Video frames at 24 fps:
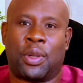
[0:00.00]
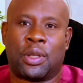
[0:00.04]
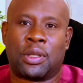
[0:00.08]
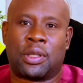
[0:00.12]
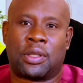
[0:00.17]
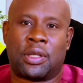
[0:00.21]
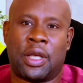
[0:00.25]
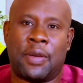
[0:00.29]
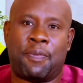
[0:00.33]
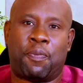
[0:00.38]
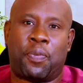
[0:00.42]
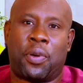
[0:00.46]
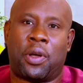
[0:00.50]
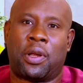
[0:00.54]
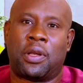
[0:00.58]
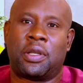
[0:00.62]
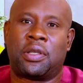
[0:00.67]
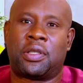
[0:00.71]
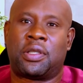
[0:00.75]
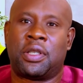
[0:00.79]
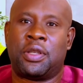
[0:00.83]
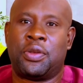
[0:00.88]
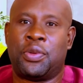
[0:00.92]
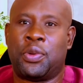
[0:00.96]
was a
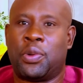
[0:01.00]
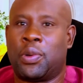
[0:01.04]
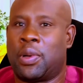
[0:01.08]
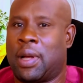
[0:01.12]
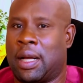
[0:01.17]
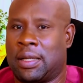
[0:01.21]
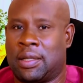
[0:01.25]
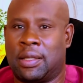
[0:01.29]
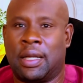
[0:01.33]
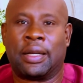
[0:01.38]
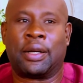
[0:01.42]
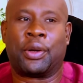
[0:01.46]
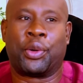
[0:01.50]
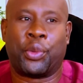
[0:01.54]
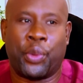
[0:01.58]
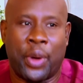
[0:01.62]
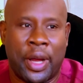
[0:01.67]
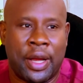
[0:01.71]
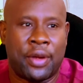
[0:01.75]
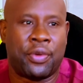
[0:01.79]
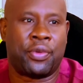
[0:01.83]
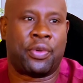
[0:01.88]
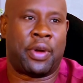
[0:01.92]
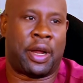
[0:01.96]
policy known as the
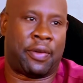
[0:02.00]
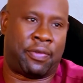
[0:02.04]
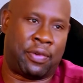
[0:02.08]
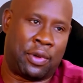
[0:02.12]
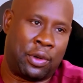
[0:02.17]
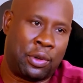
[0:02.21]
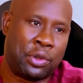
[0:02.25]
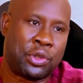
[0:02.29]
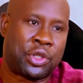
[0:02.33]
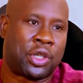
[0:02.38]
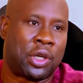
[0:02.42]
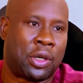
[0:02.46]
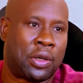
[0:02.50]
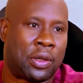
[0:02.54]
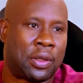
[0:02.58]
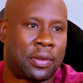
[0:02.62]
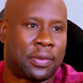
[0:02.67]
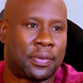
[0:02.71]
Green Revolution.